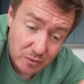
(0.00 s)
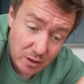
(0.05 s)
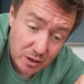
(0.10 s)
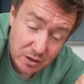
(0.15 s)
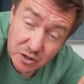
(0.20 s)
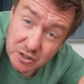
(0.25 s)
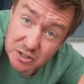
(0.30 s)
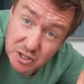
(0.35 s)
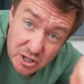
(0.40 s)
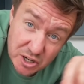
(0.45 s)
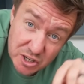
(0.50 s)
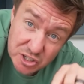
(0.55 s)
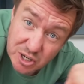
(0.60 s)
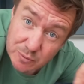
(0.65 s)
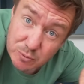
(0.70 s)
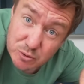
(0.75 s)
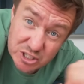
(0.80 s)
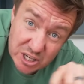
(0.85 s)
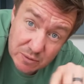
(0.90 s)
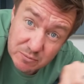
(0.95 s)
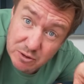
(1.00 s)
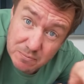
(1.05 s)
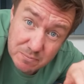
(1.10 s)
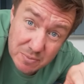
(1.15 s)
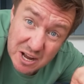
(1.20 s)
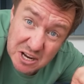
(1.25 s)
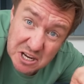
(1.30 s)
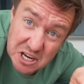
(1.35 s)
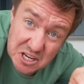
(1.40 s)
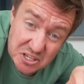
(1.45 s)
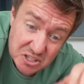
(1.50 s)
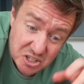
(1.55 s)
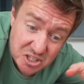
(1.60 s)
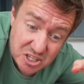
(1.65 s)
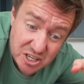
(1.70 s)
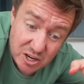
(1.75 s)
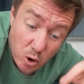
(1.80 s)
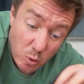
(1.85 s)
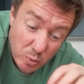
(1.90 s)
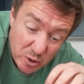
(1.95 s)
I'm gonna like double dip them back in to
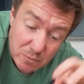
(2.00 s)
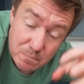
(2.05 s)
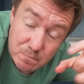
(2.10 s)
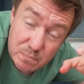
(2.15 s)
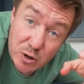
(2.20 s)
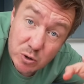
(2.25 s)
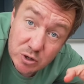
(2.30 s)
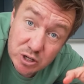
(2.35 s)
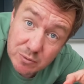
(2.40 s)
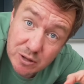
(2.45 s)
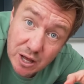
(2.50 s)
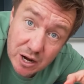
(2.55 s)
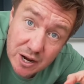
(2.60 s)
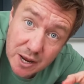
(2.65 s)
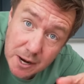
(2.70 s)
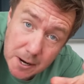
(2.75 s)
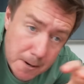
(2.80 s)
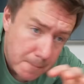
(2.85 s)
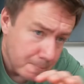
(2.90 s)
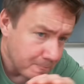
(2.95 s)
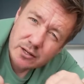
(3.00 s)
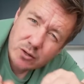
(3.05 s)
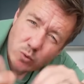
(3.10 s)
see how we can build up that layer.